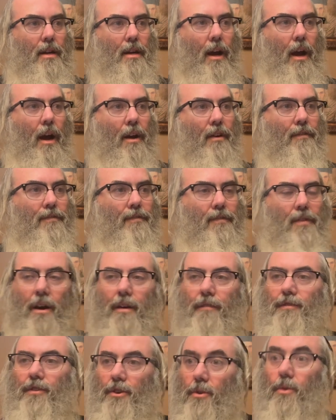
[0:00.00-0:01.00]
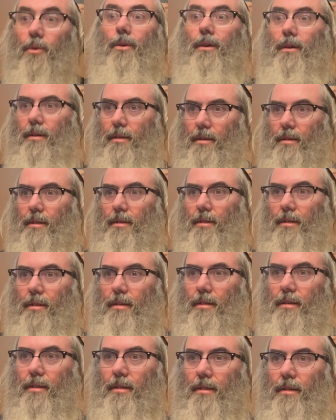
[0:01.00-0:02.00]
of you.
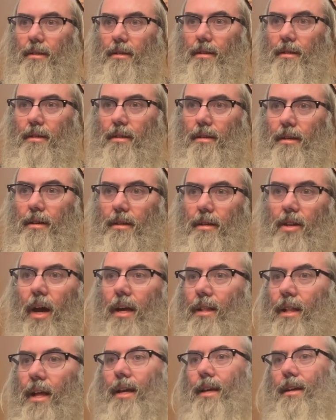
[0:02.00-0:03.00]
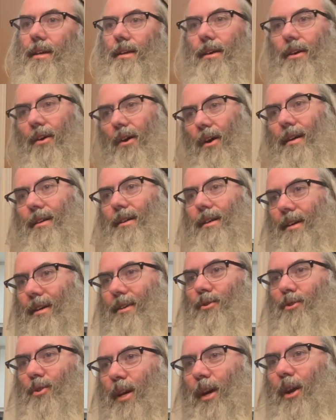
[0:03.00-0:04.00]
Not like, oh,
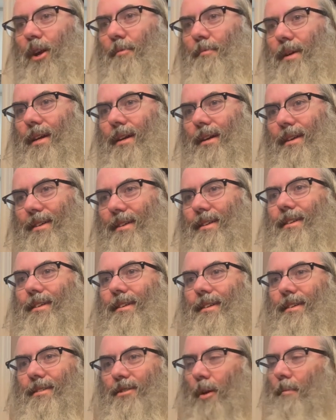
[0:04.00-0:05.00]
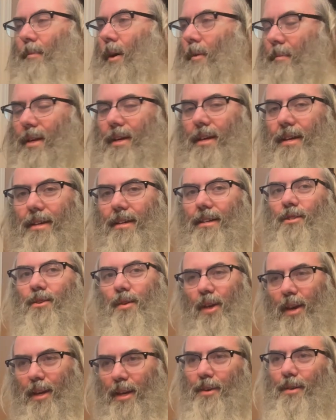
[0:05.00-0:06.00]
you took care of me. It's all about me, so
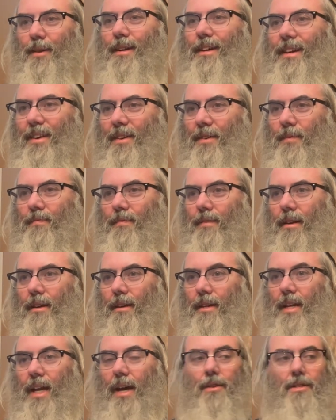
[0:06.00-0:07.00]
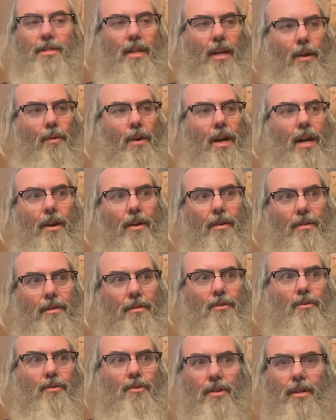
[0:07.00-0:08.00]
thank you. Now it's like, wow,
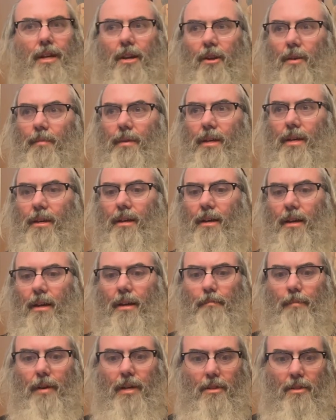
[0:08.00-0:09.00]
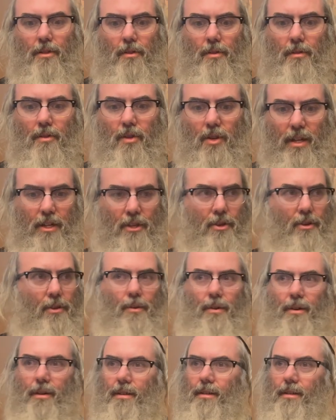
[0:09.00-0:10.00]
you took care of me, but look at you.